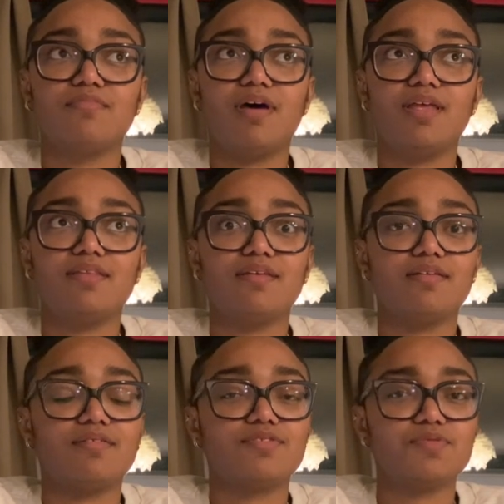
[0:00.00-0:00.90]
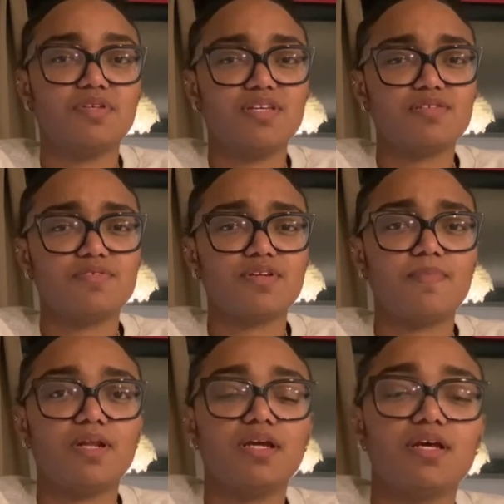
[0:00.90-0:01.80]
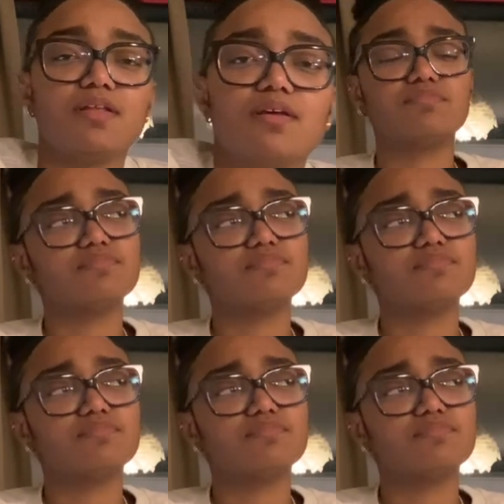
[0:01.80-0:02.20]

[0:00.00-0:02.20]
I think 2 days or something like that.